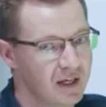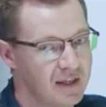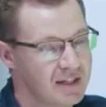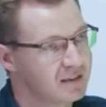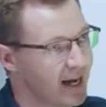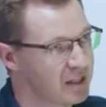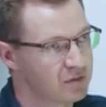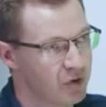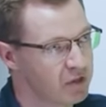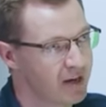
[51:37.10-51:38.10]
I think
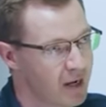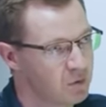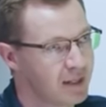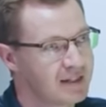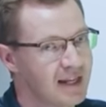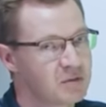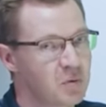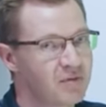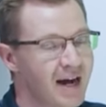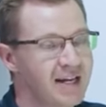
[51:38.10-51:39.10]
that's very valuable. It's
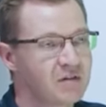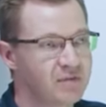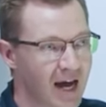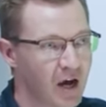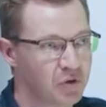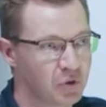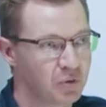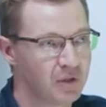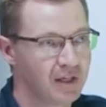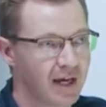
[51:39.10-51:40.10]
providing
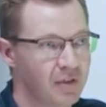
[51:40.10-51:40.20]
value.